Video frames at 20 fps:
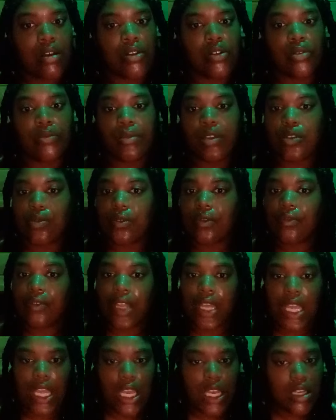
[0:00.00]
Humans will
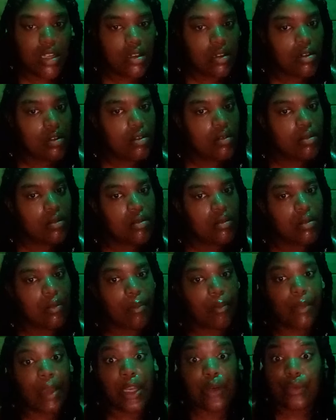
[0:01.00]
flake,
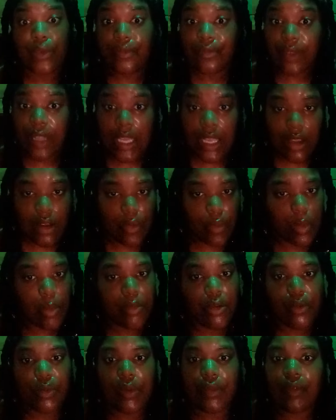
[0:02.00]
Men will flake,
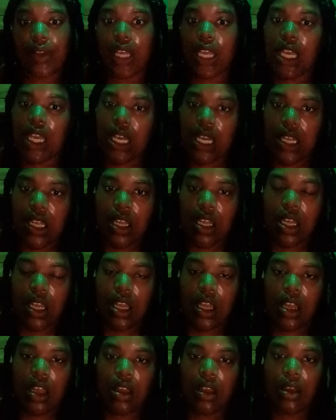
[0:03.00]
women will flake,
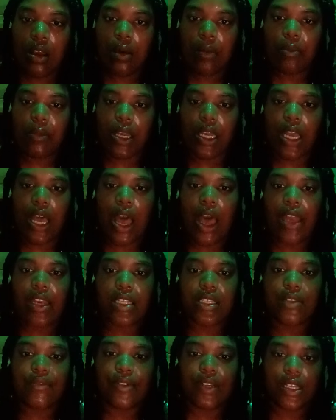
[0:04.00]
but God
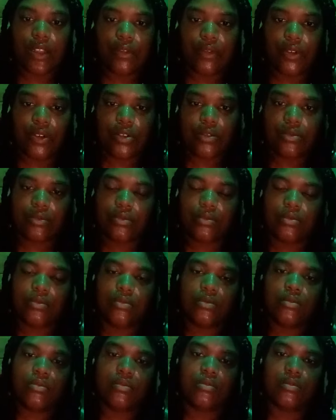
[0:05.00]
is faithful.
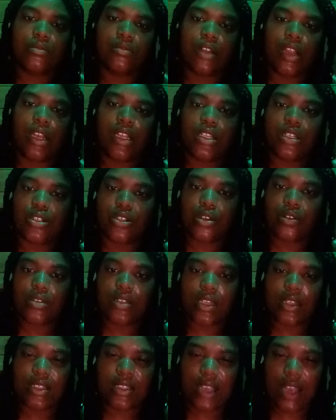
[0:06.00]
And He shows
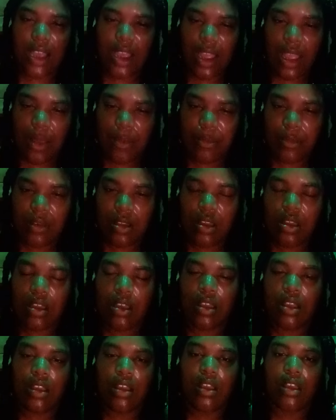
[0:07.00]
that time
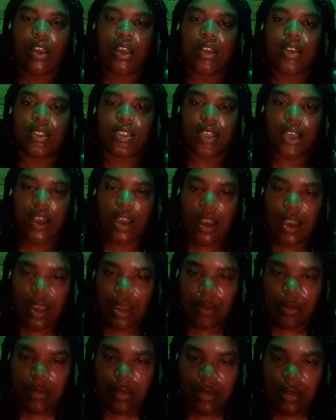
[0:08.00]
and
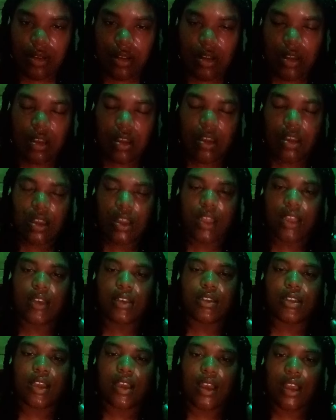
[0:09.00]
time
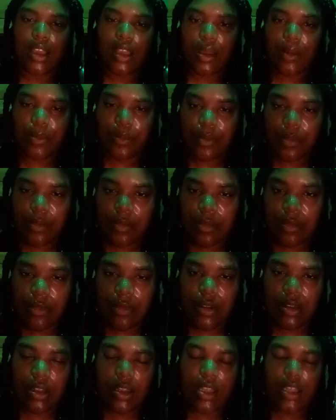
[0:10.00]
and time
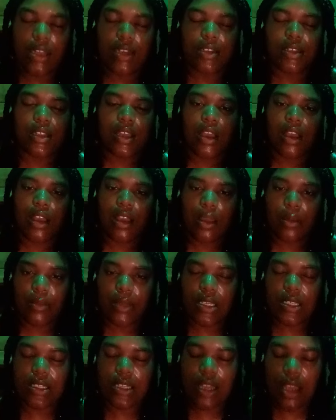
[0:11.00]
and time
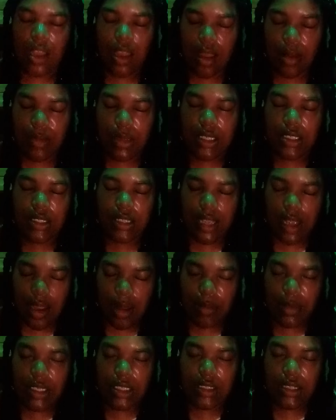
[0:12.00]
and time and
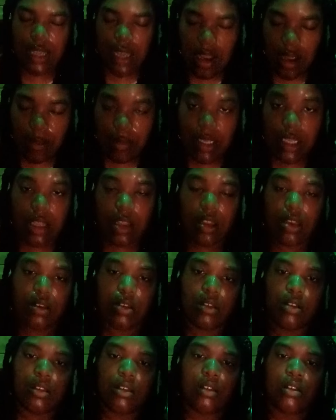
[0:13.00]
time and time again